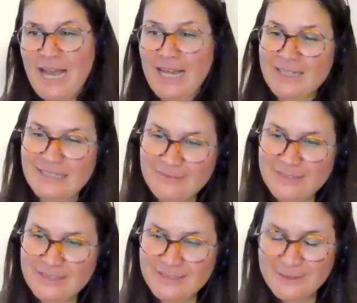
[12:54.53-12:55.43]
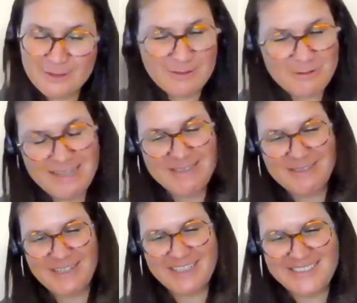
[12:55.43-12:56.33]
activity or to
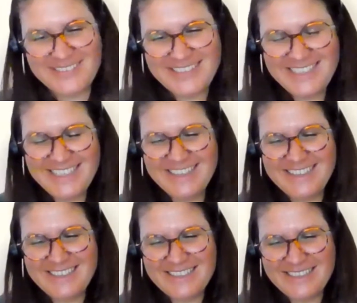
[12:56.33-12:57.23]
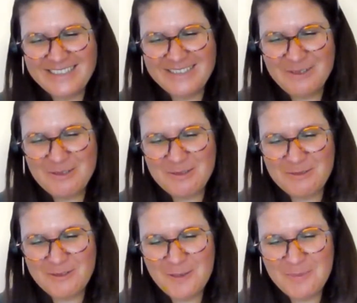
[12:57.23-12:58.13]
lesser activity. This is uh, also
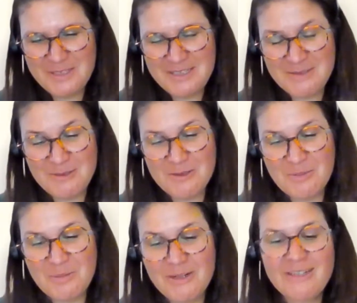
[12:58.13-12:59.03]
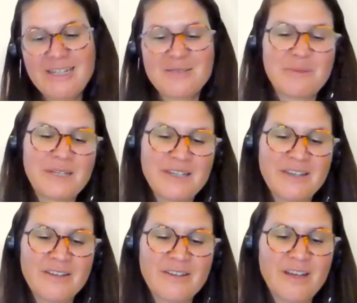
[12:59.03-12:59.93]
fun, but it's also about us being
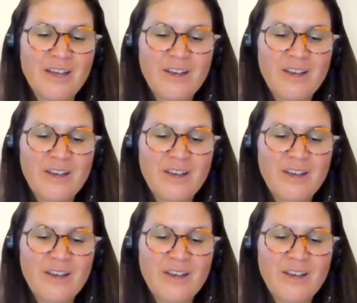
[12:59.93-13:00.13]
a,